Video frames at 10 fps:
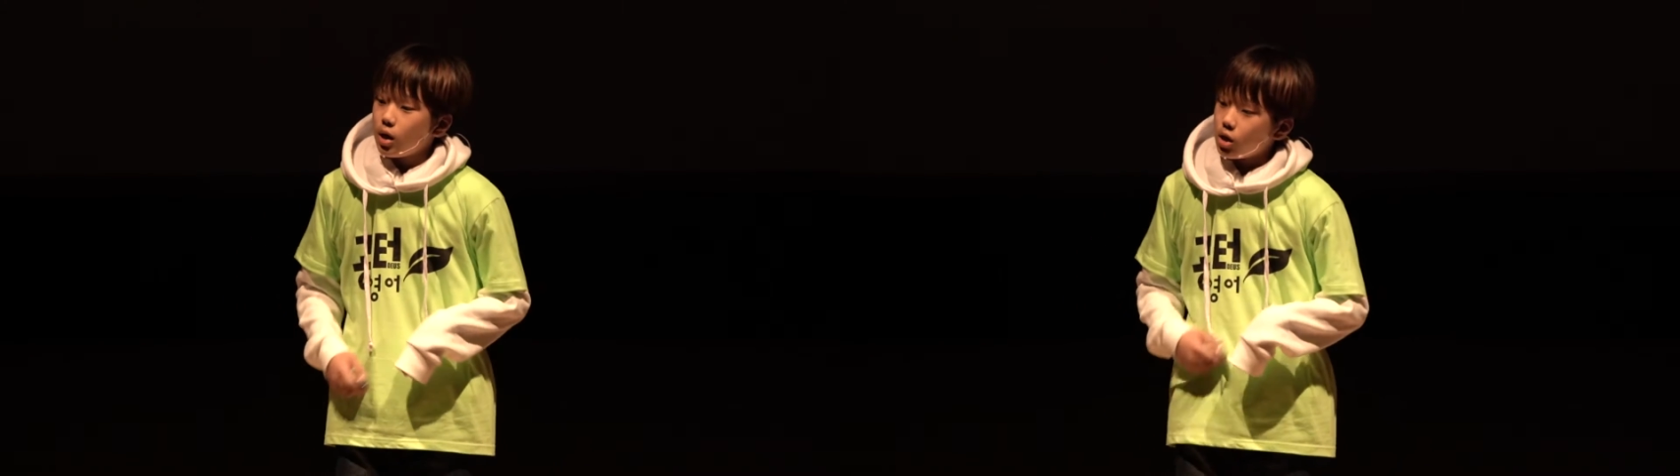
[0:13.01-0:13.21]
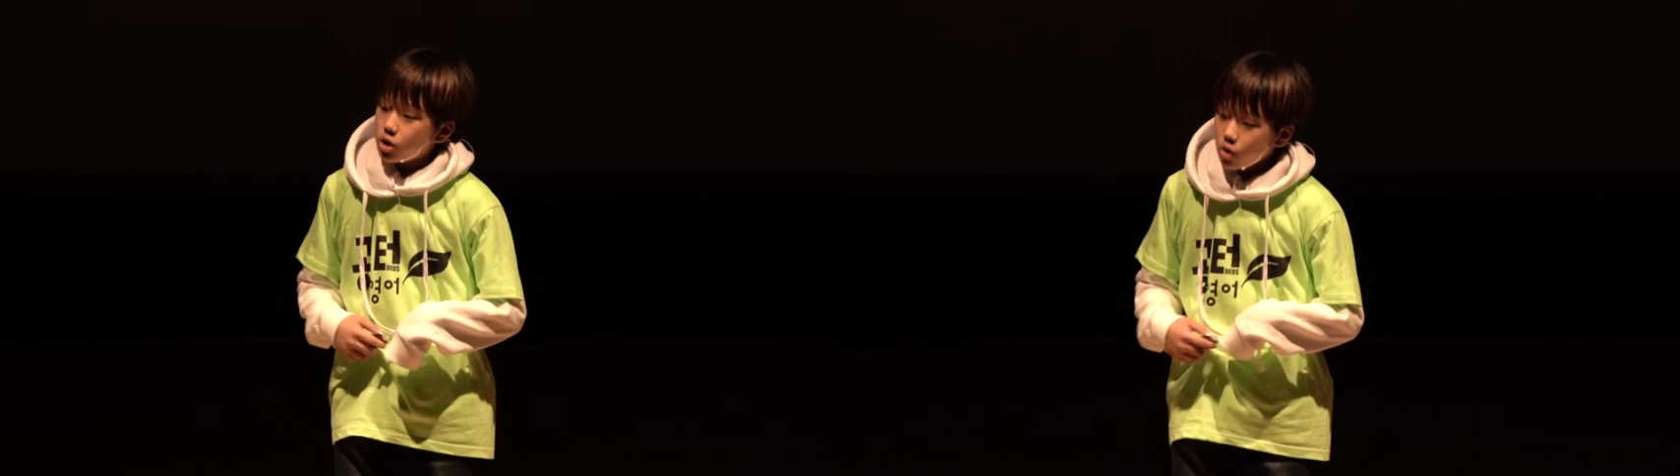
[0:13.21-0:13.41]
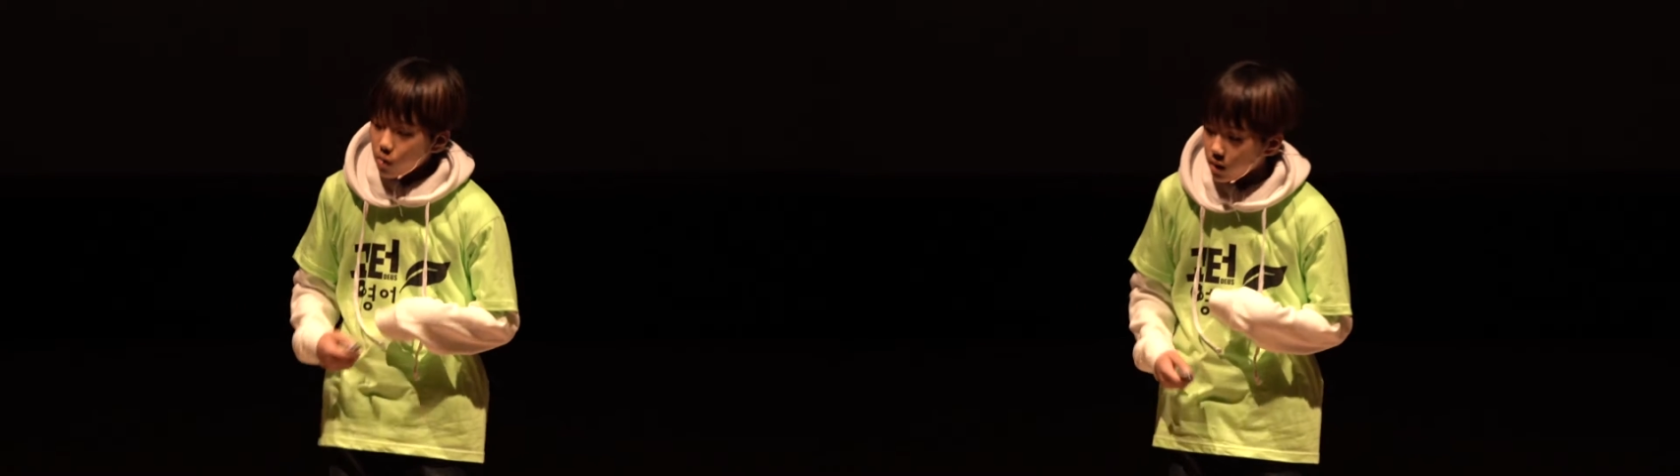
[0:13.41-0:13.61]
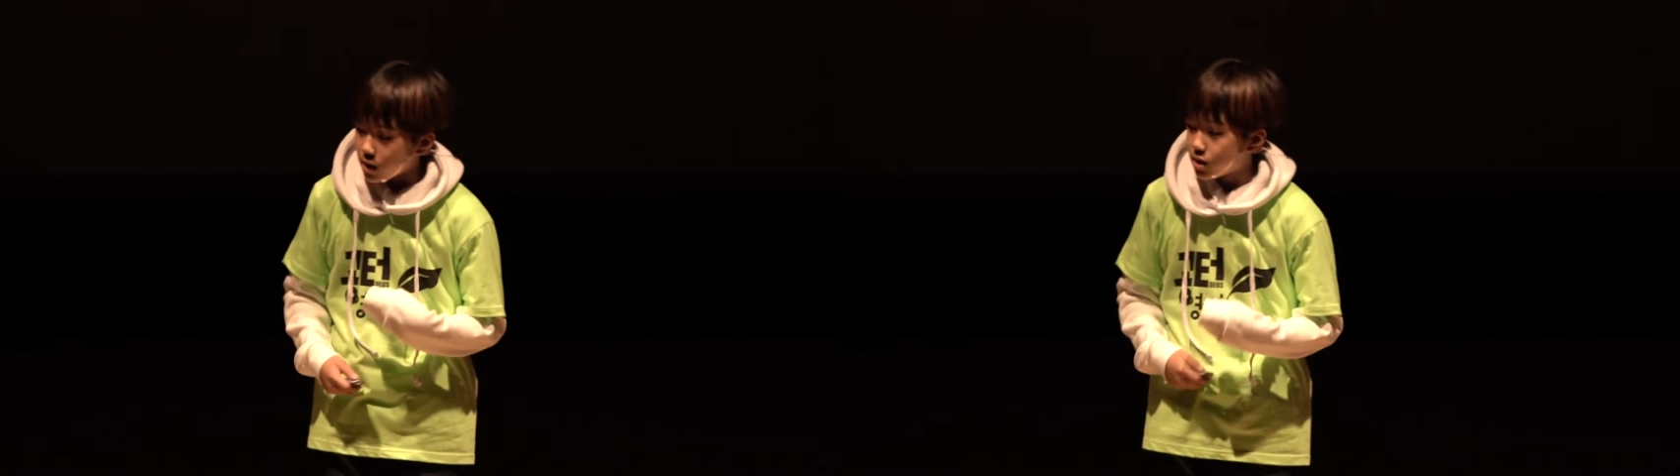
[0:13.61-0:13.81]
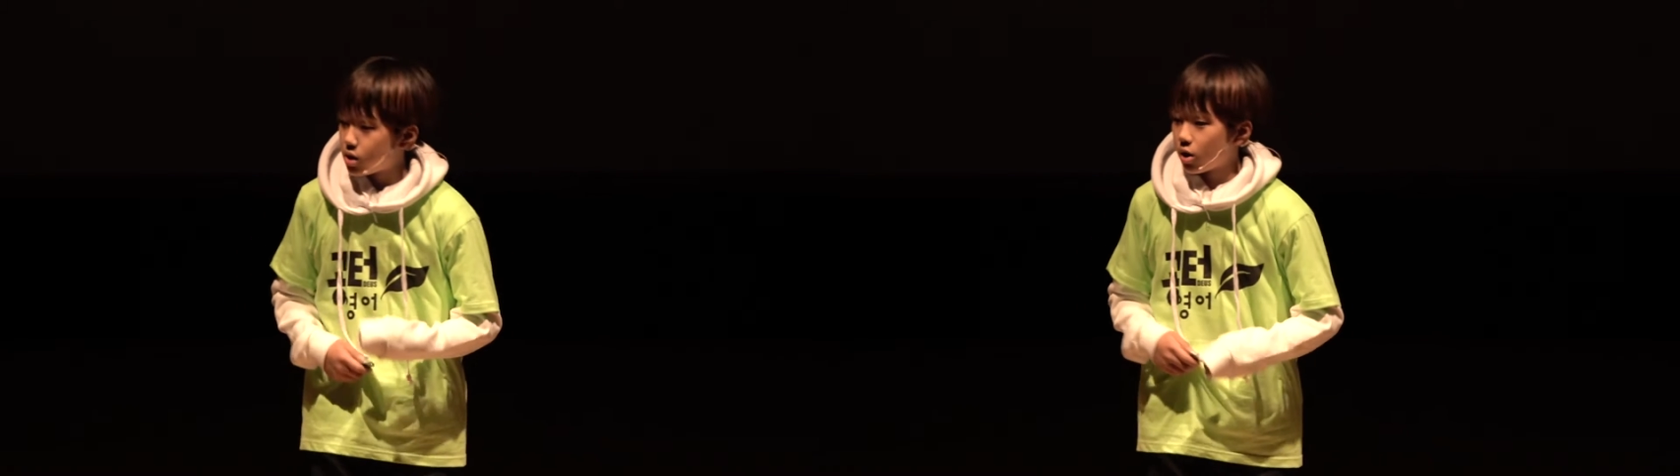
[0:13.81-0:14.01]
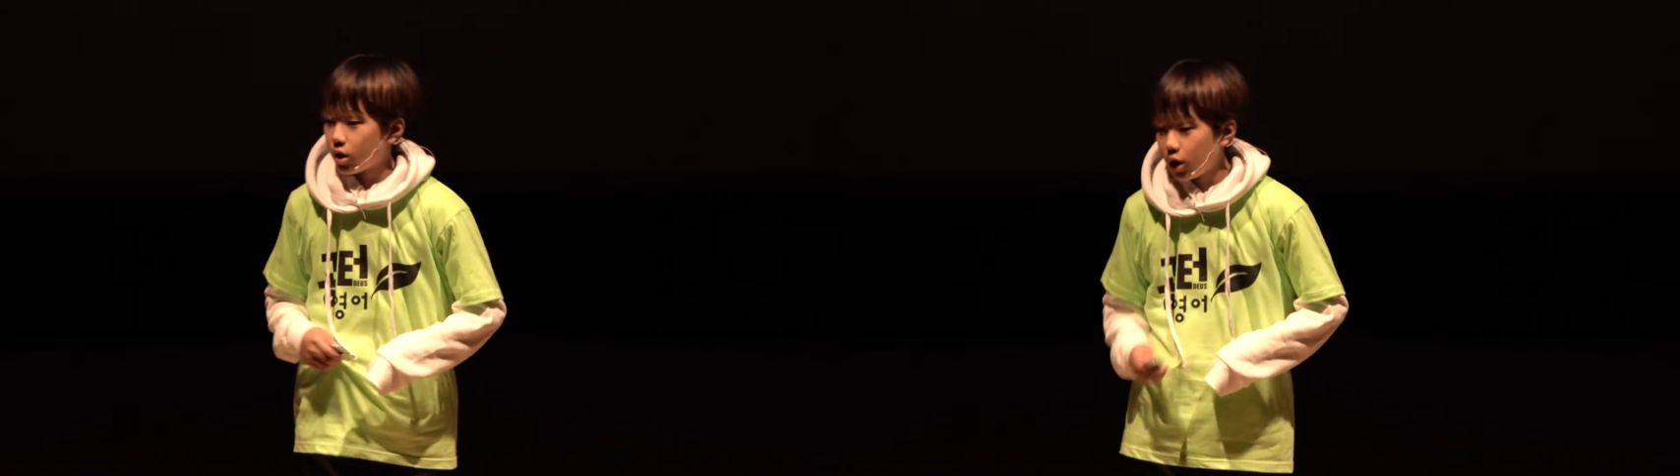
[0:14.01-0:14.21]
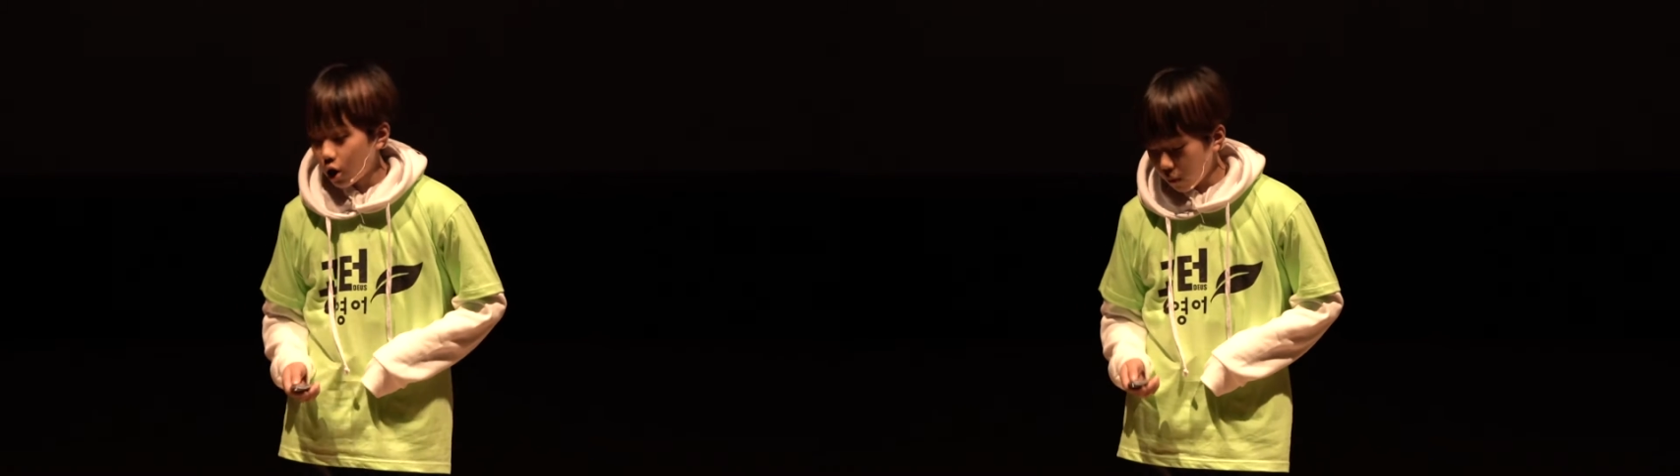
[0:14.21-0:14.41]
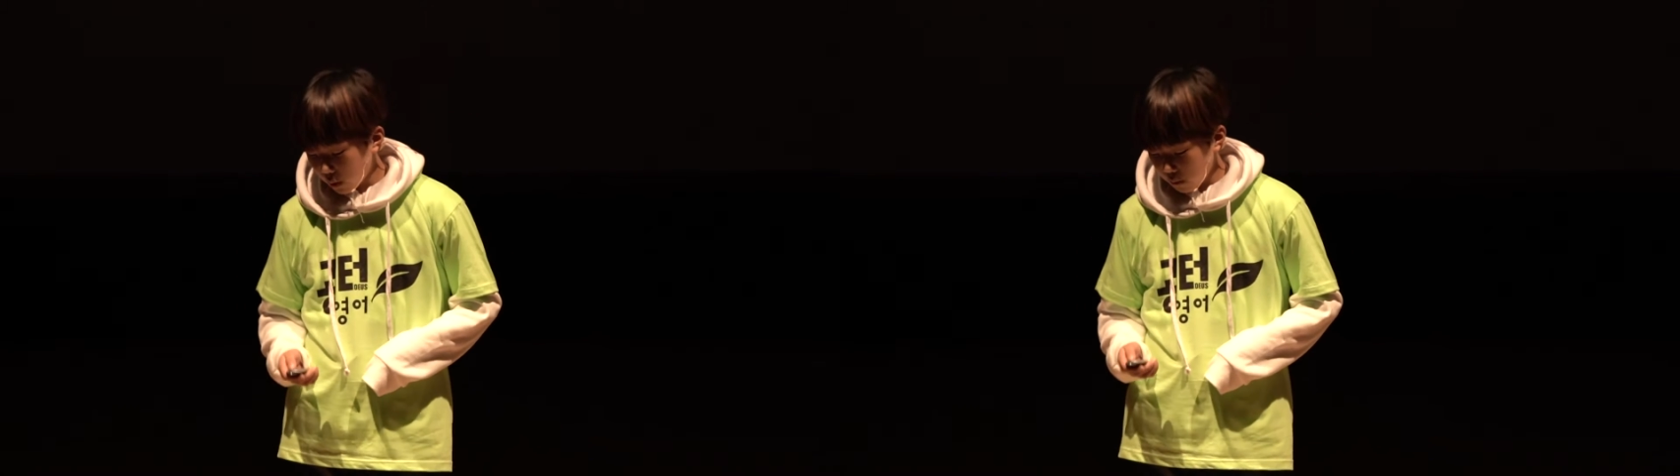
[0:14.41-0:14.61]
He surely is the
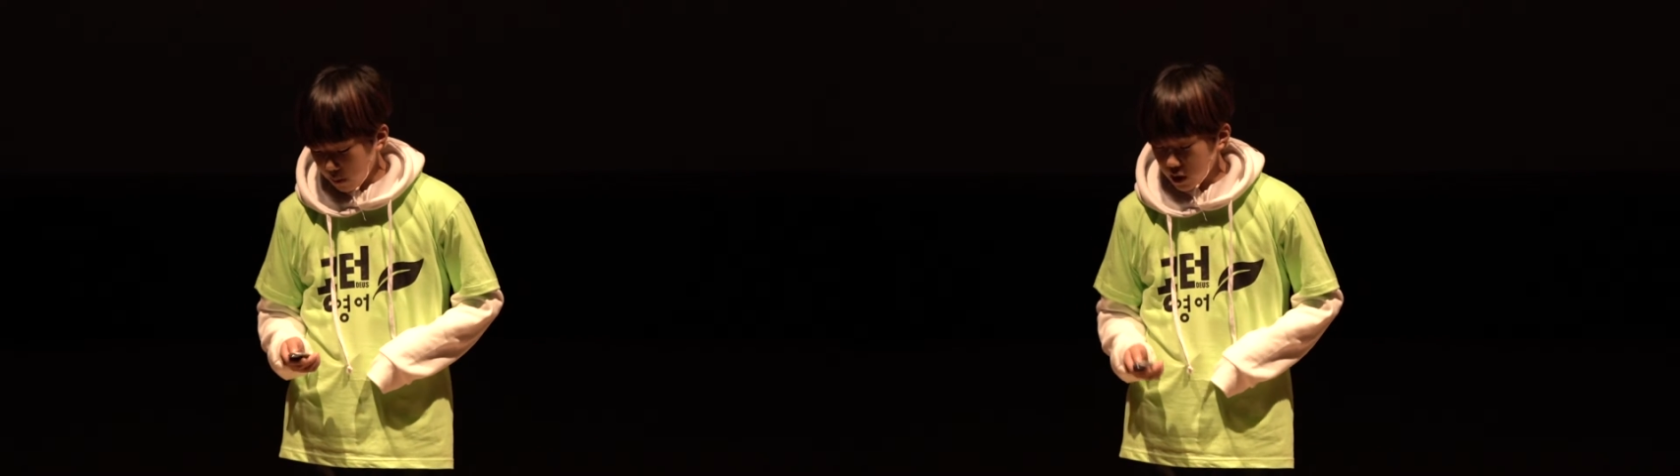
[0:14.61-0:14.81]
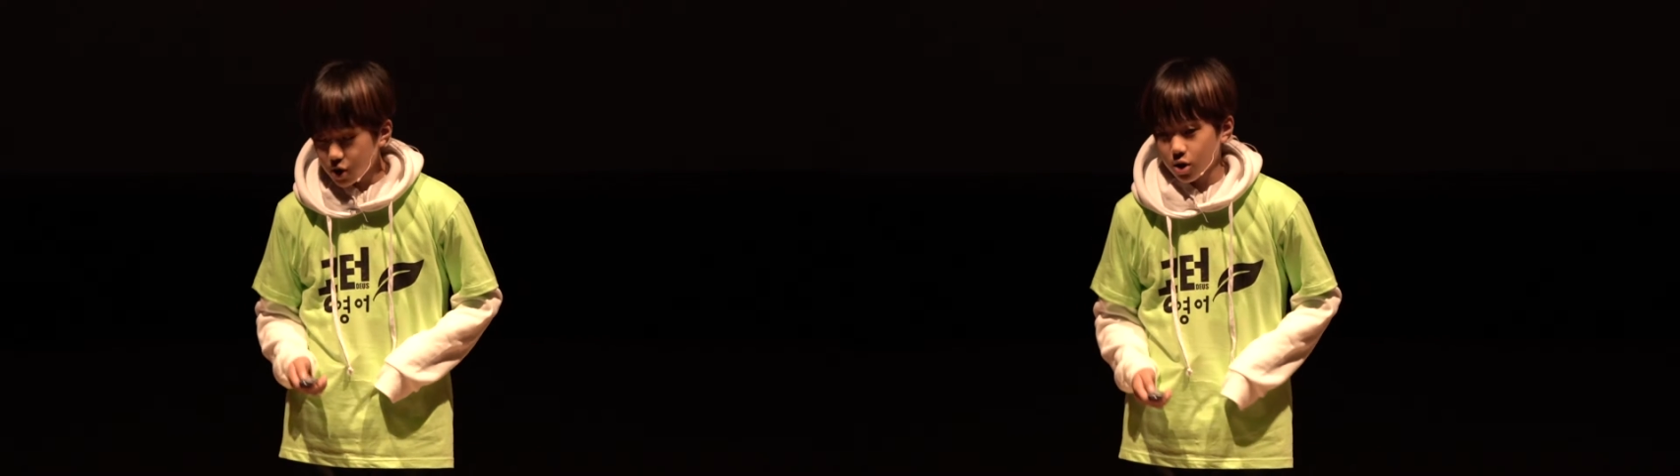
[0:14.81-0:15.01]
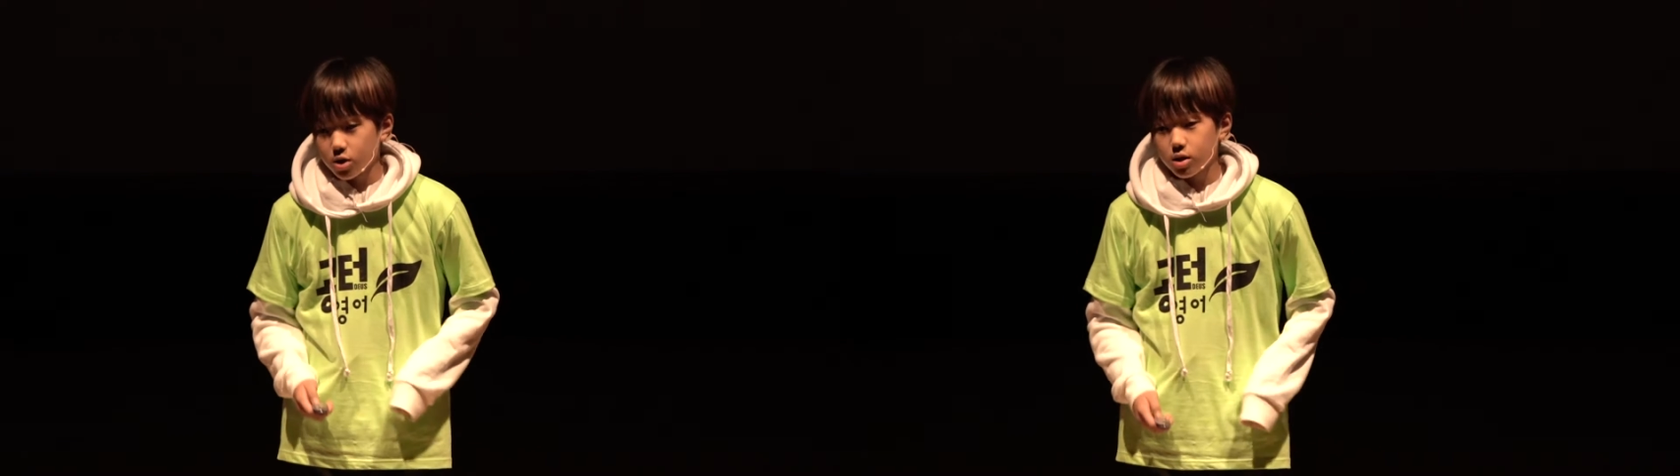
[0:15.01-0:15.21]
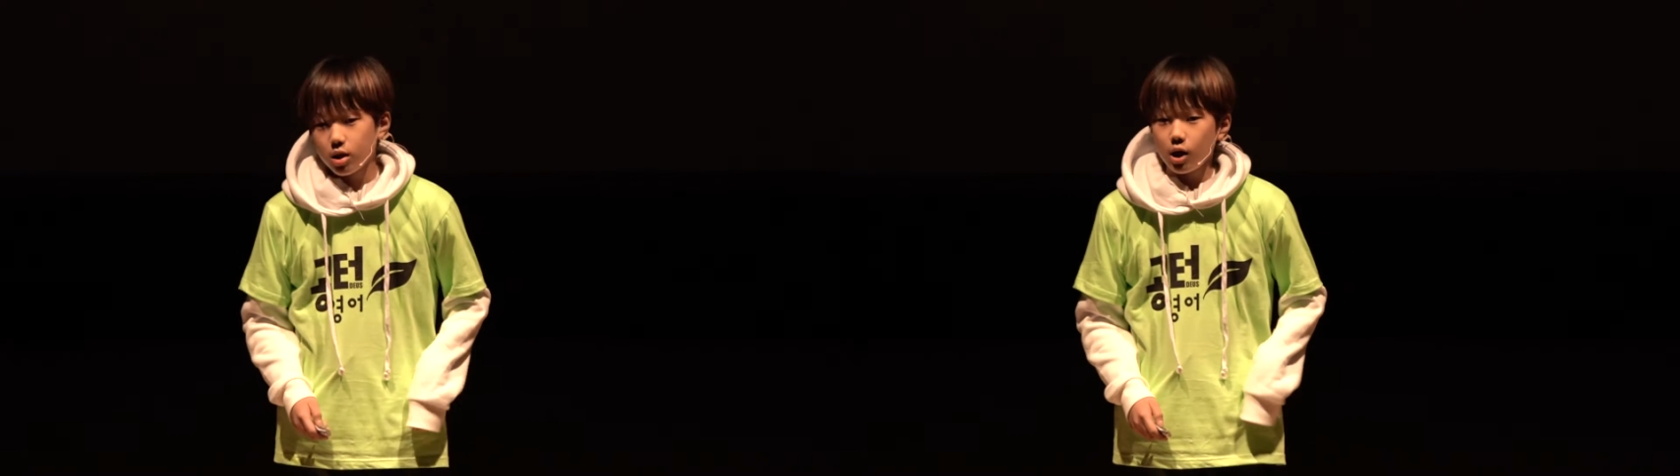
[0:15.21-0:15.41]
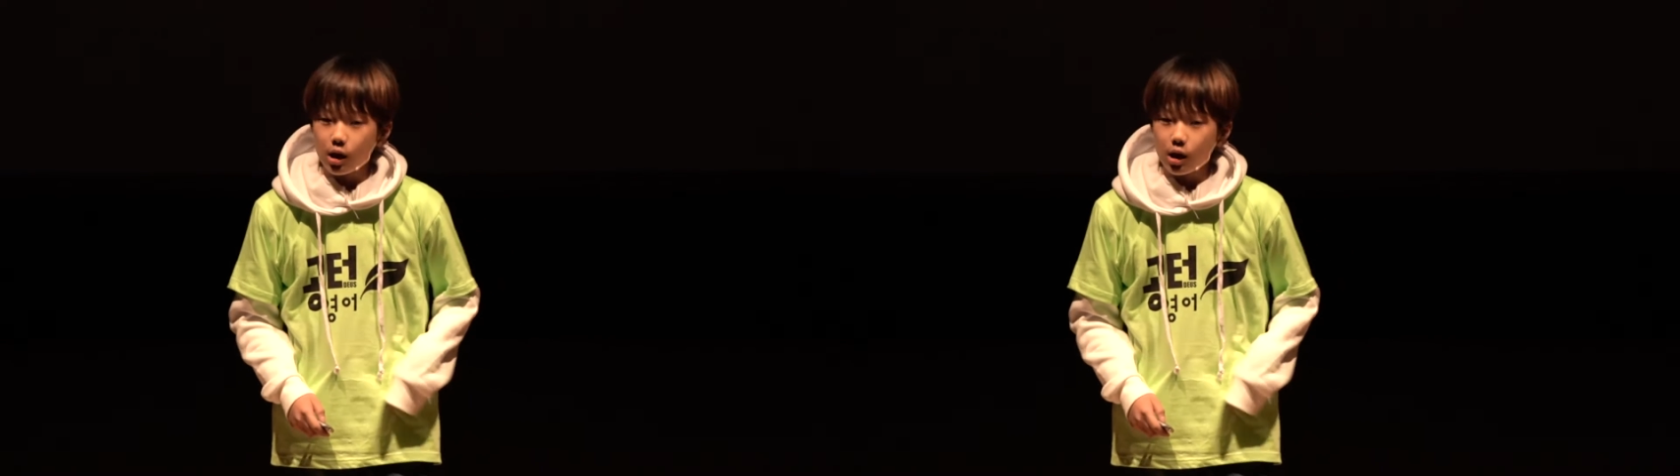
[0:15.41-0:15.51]
king of inventions.